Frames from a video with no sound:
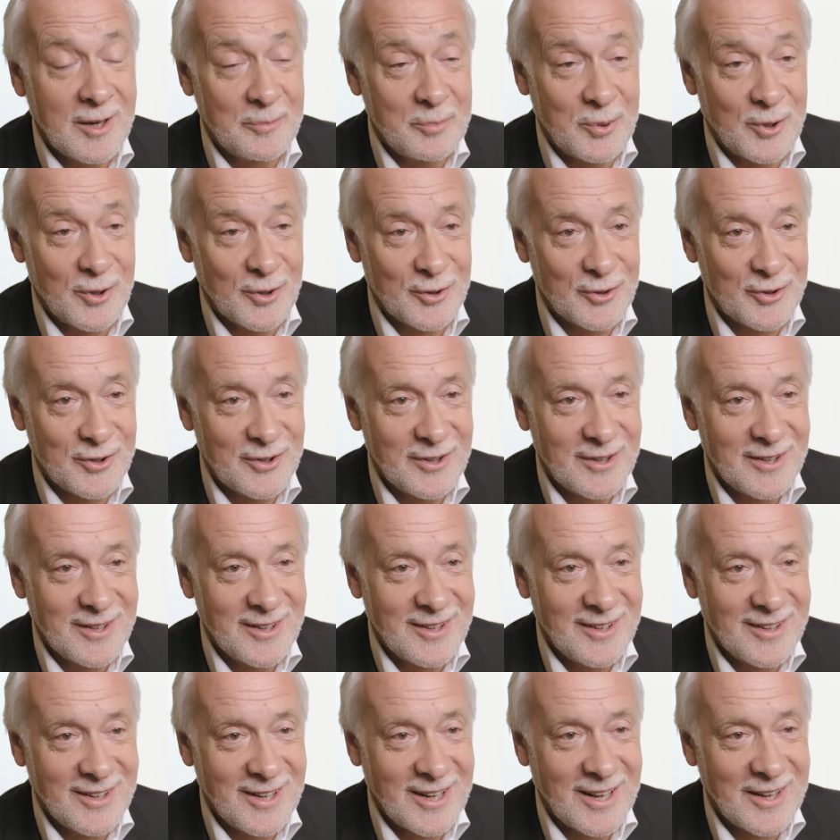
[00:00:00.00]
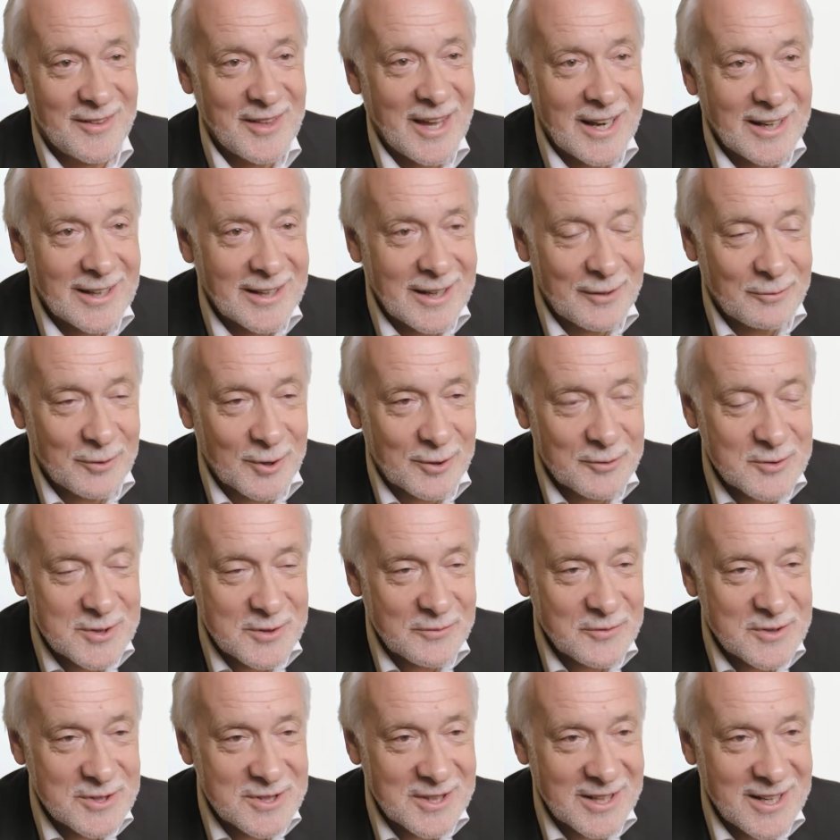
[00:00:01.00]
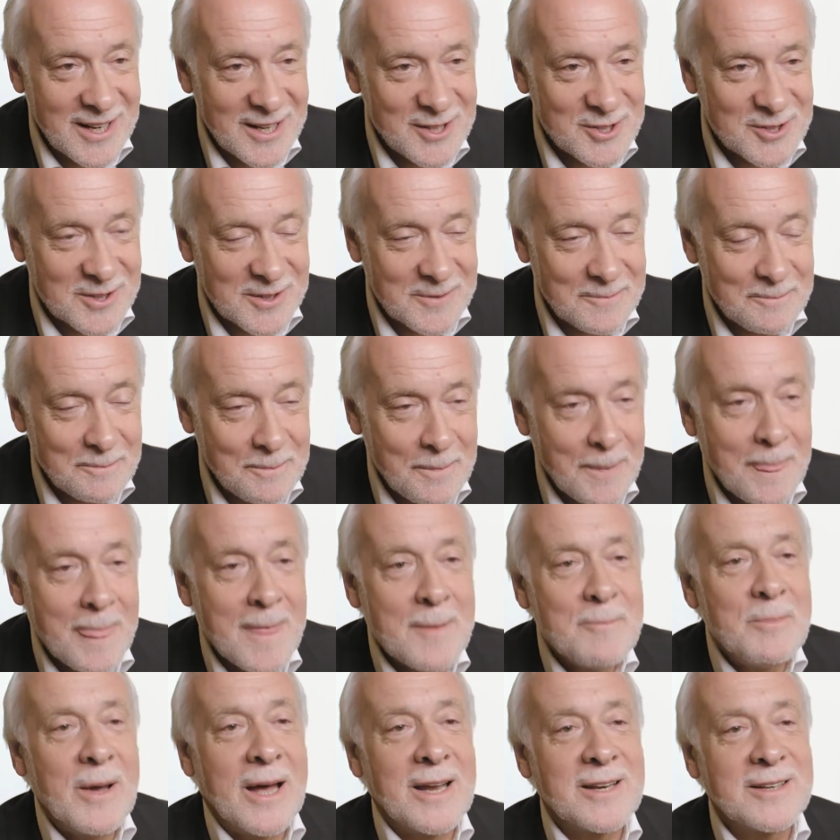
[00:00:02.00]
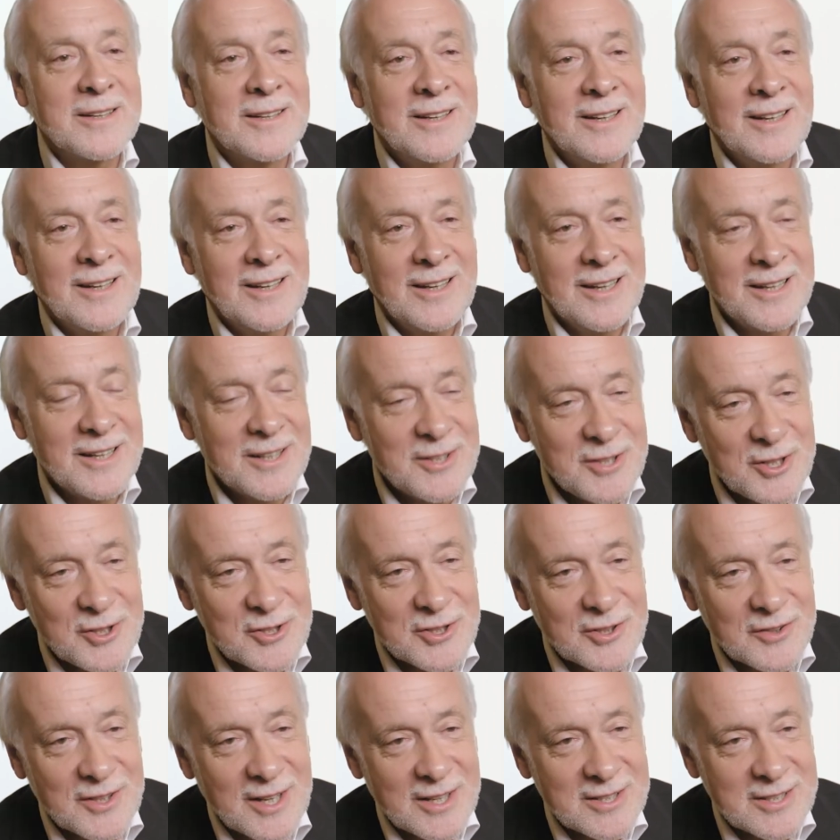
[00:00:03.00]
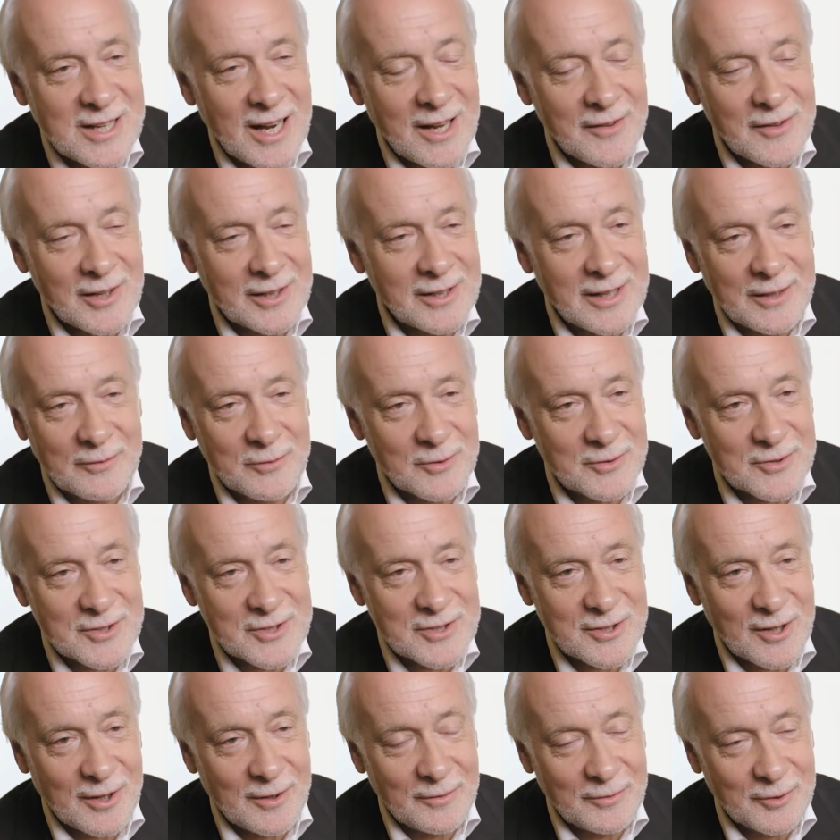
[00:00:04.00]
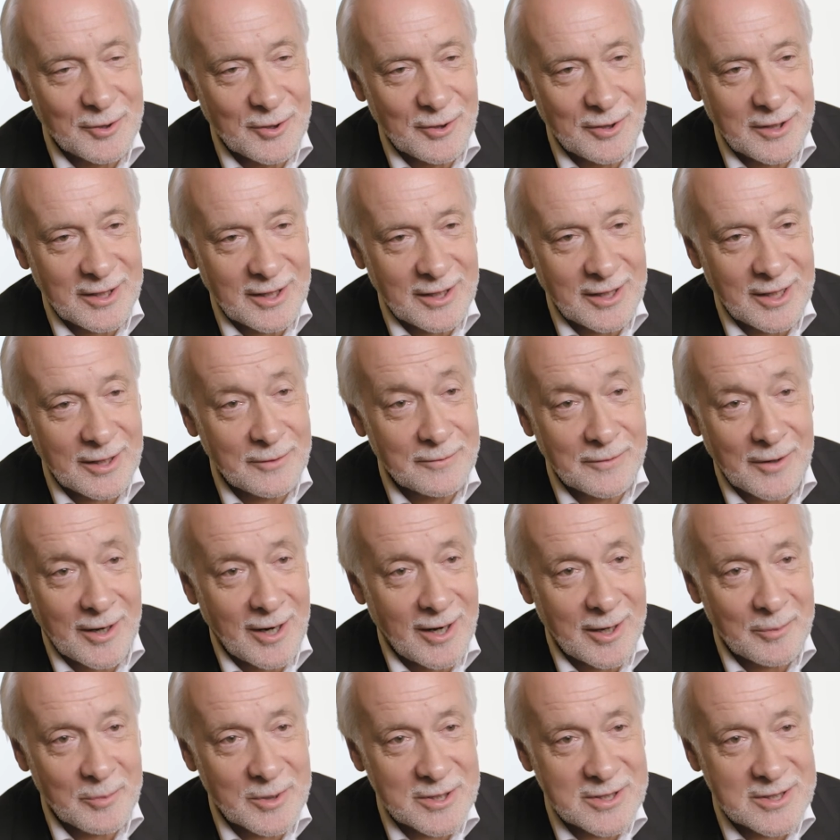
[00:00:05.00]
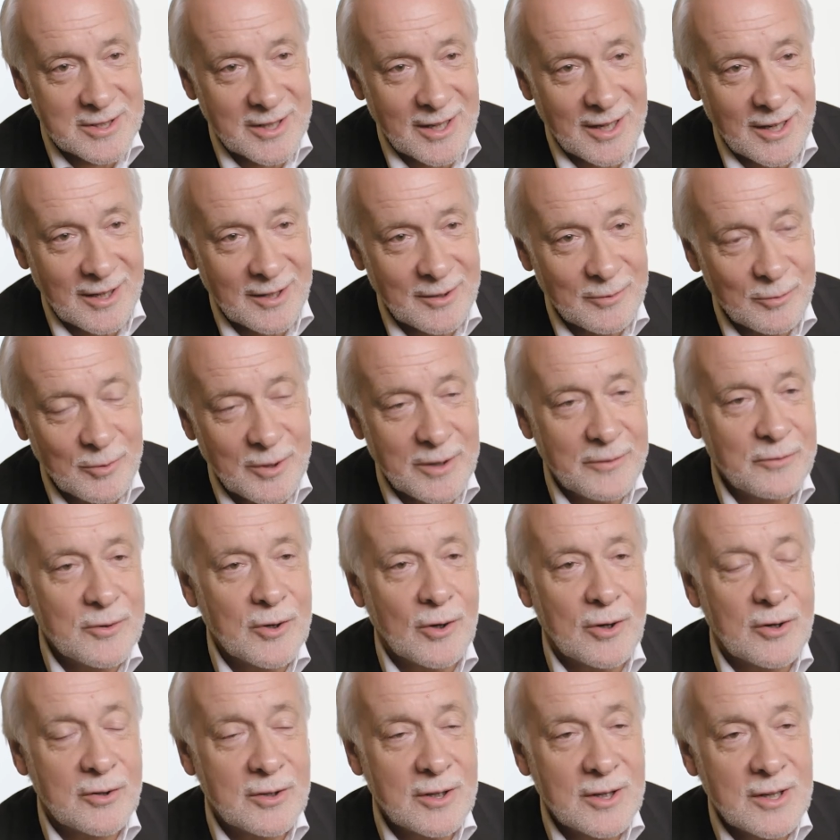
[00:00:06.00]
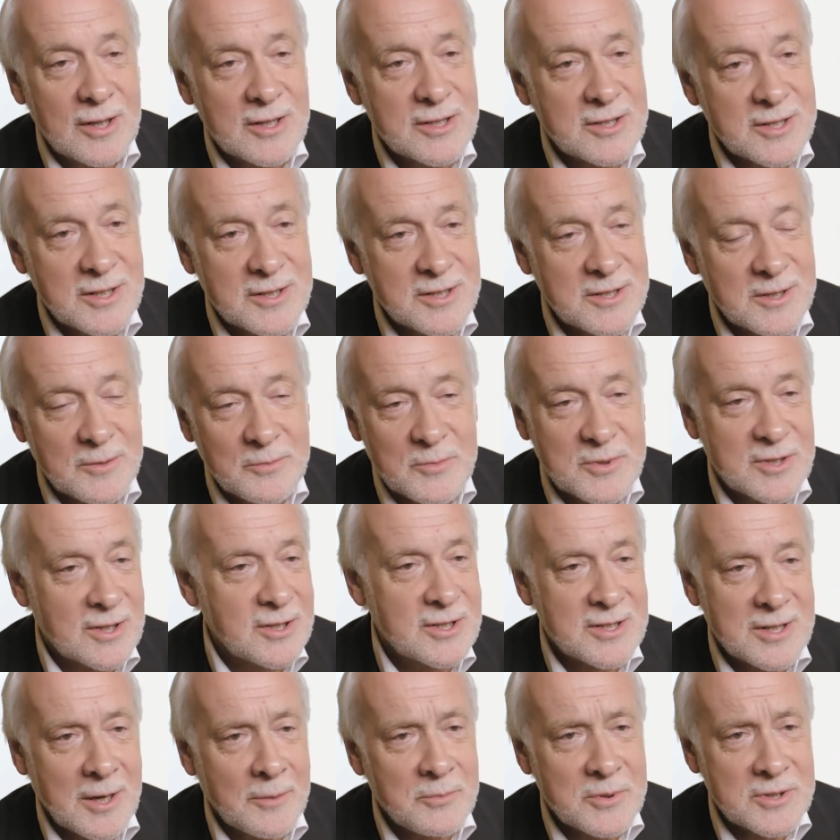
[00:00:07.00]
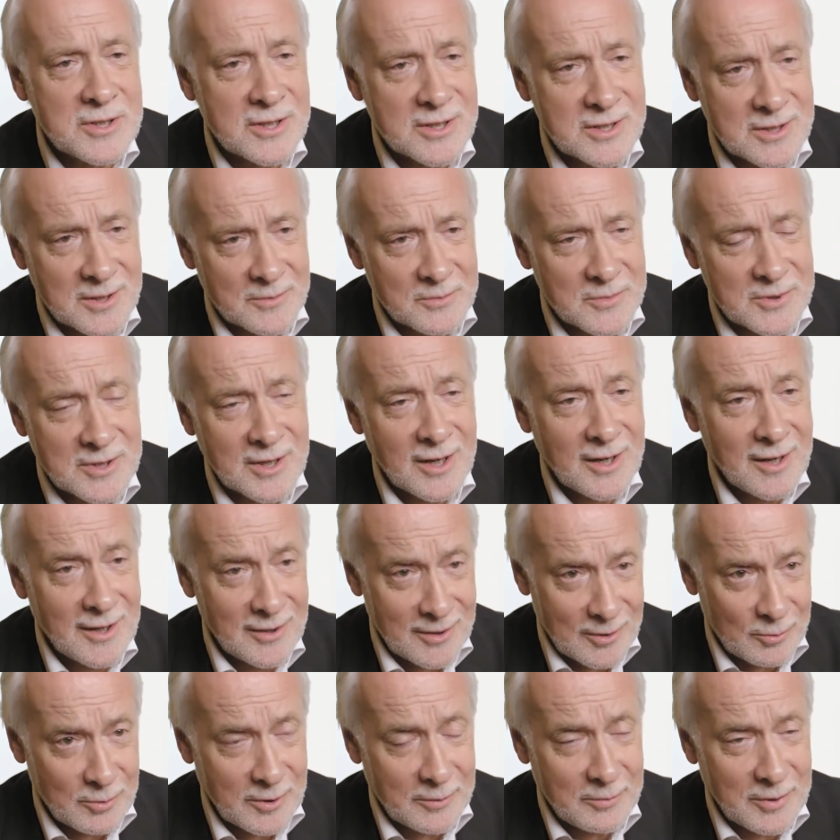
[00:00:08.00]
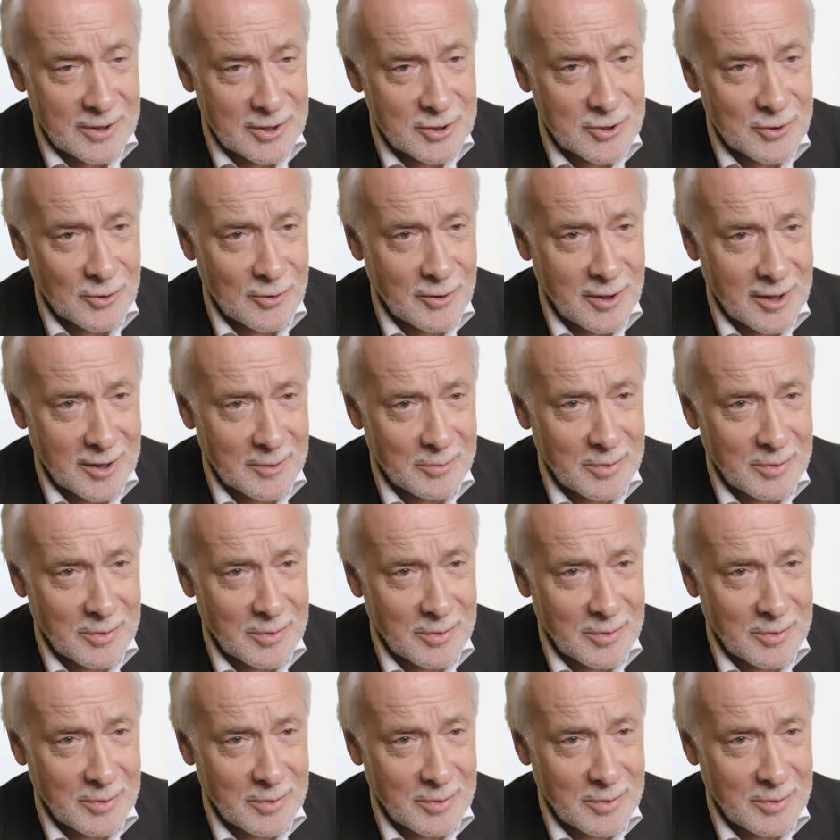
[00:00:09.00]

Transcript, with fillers: upon uh, that level of sophistication. But in addition, there's other levels of learning environments now. We've got systems and subsystems that we've been talking